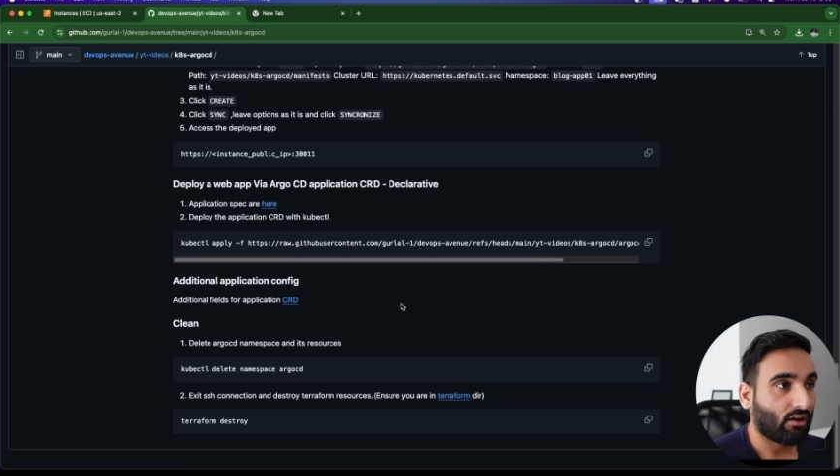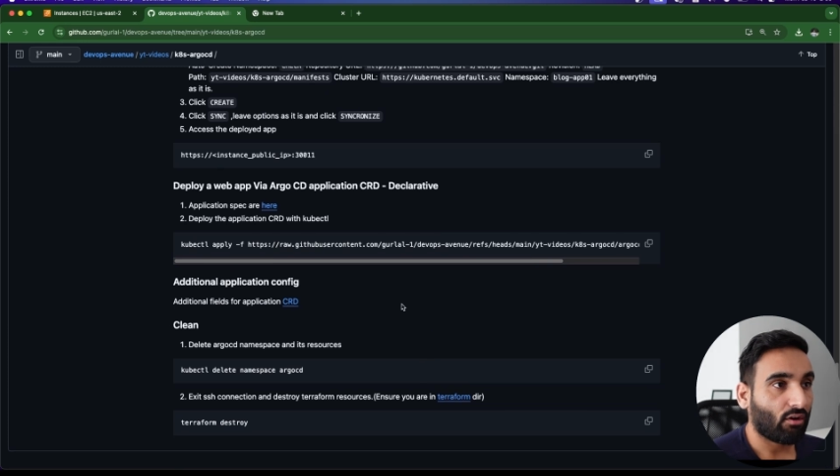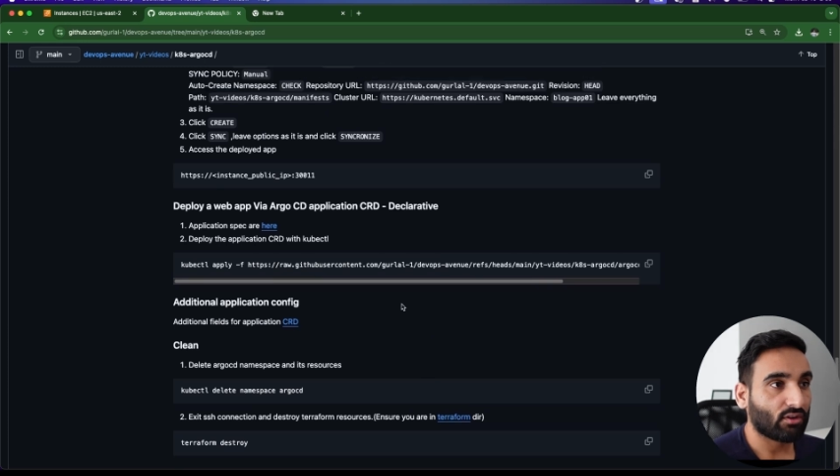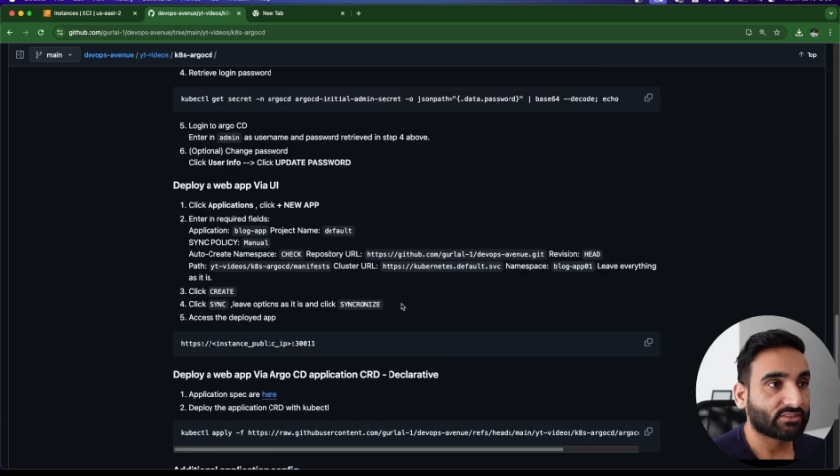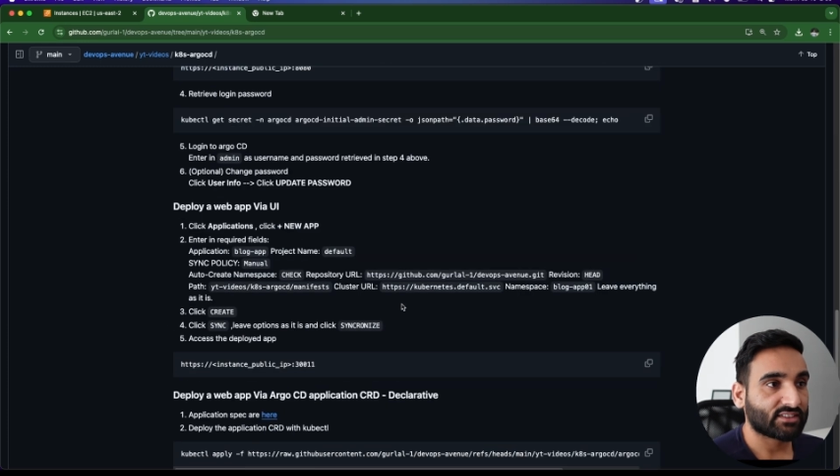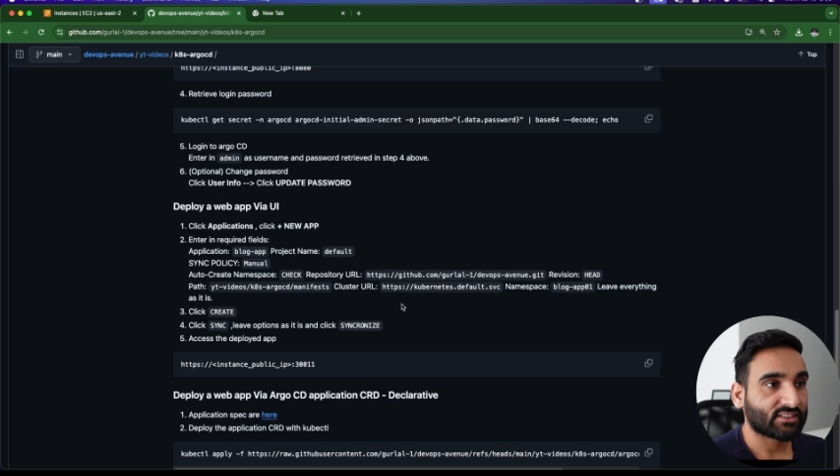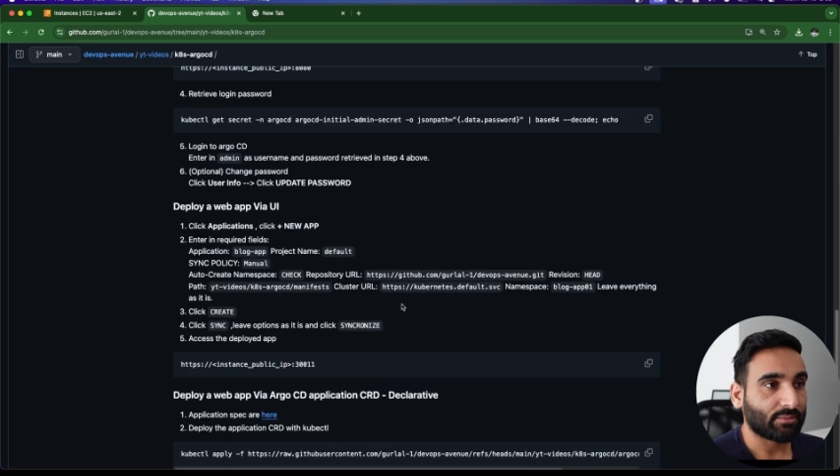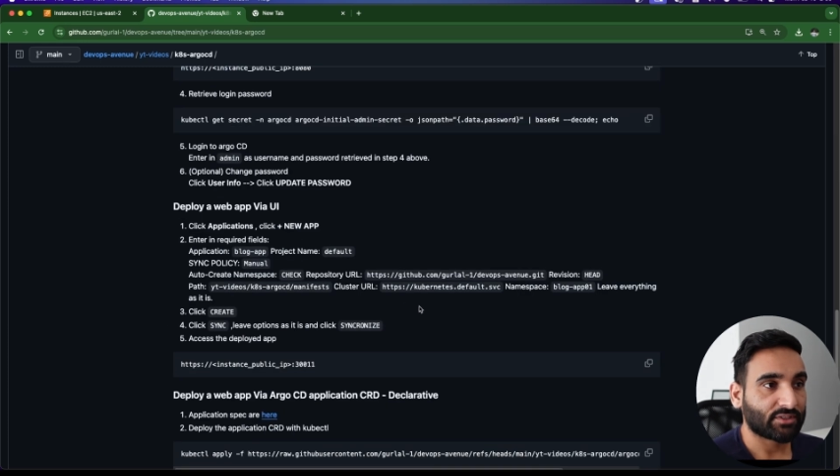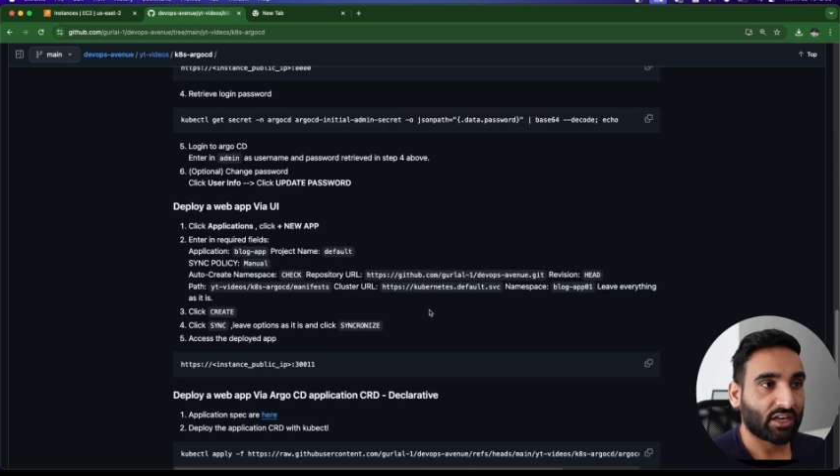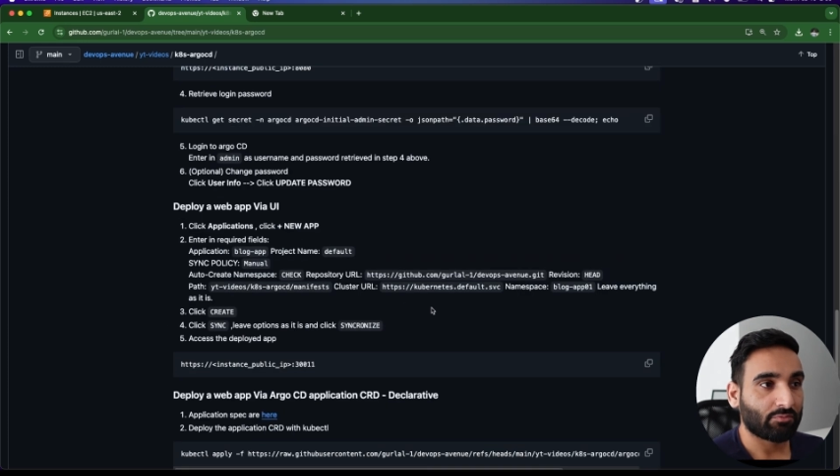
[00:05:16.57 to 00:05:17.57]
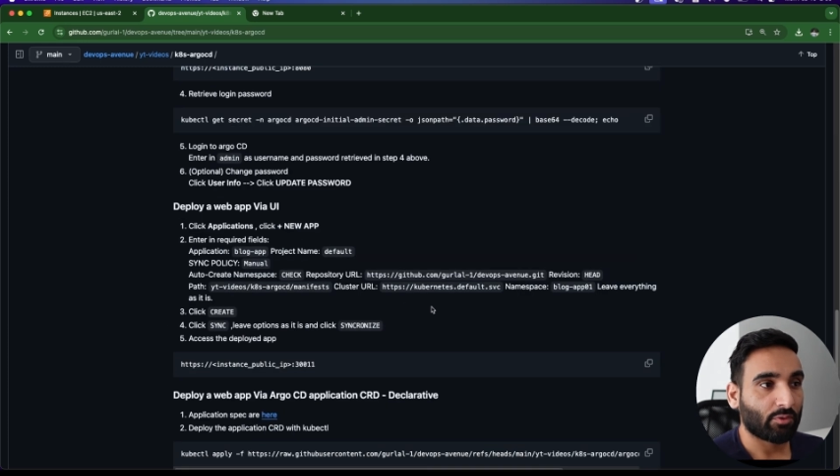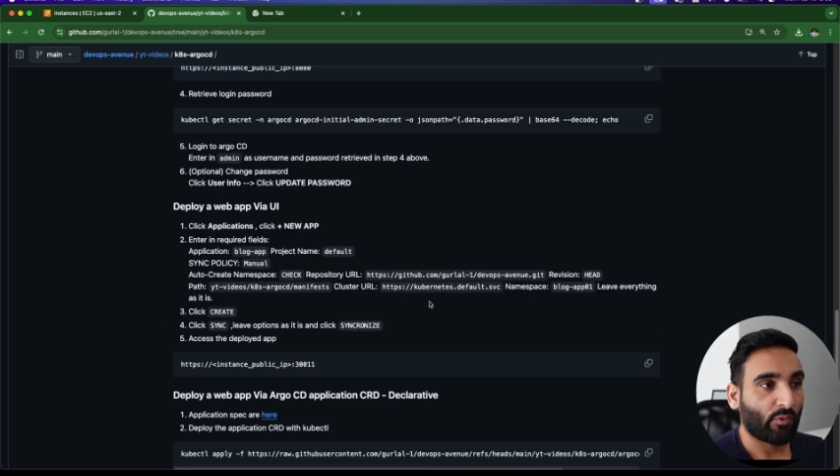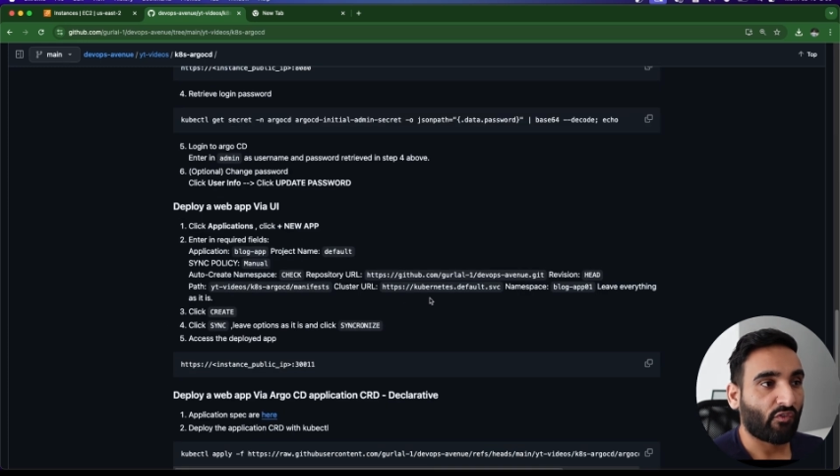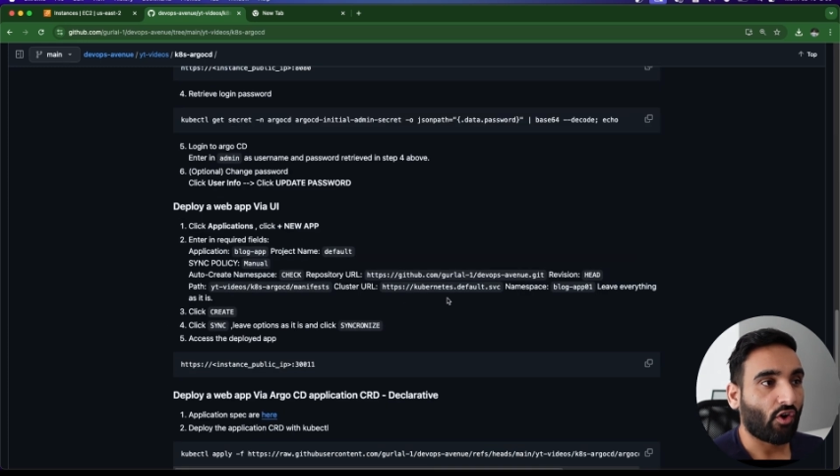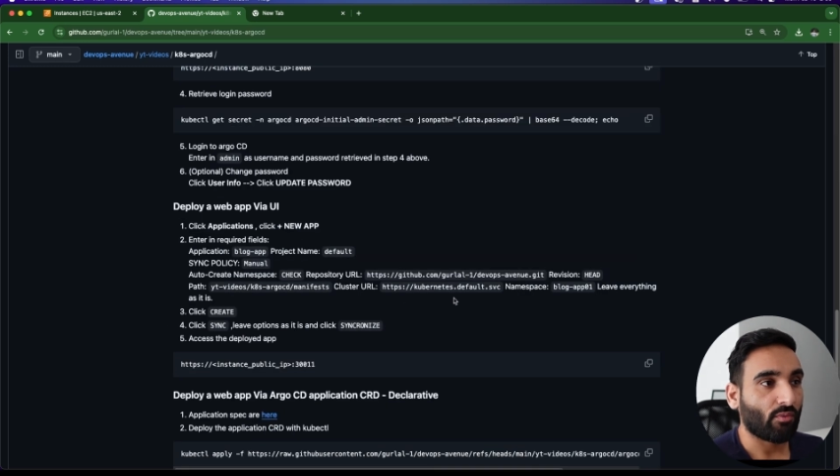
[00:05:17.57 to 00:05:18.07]
all the steps that I'm
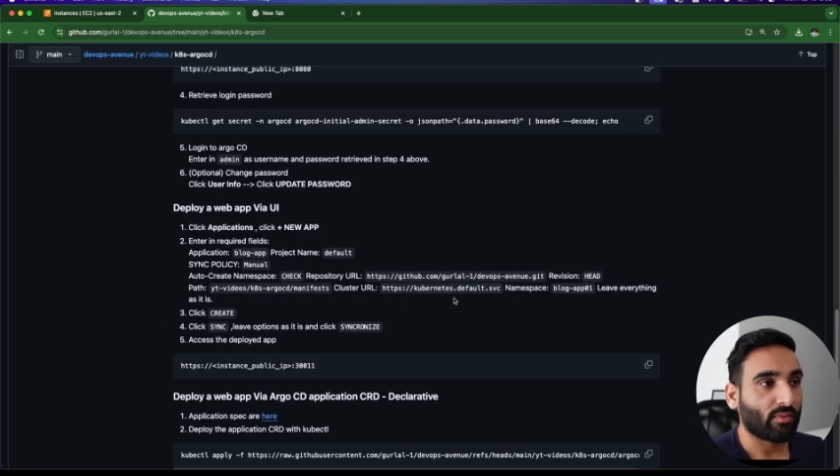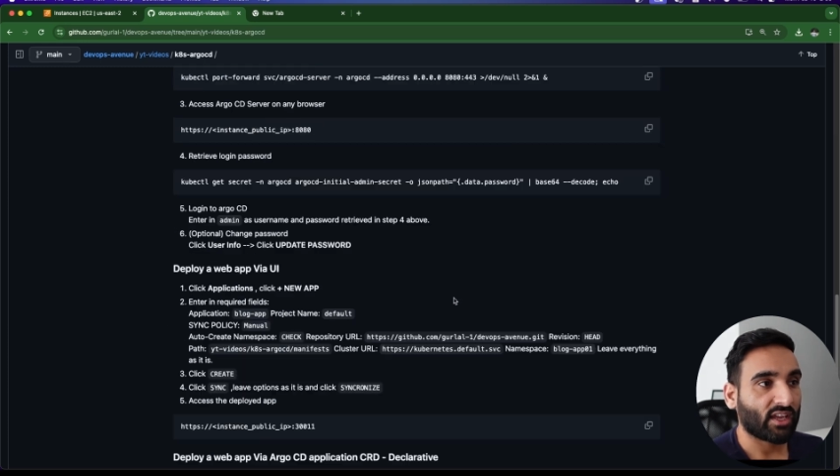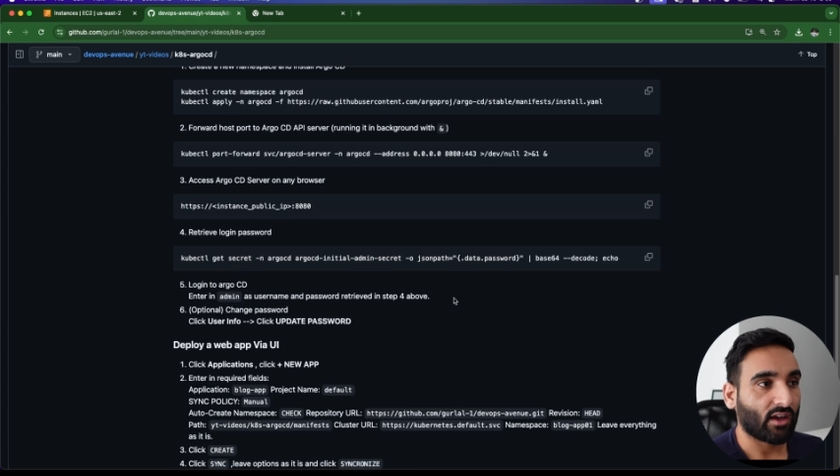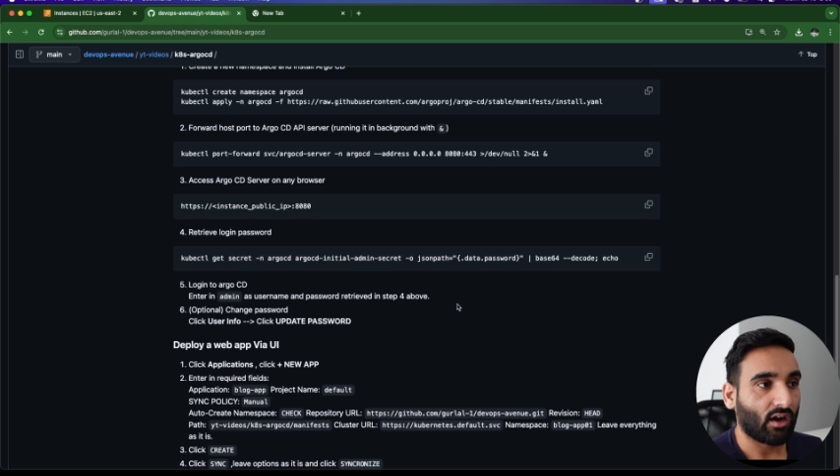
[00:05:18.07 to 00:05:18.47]
performing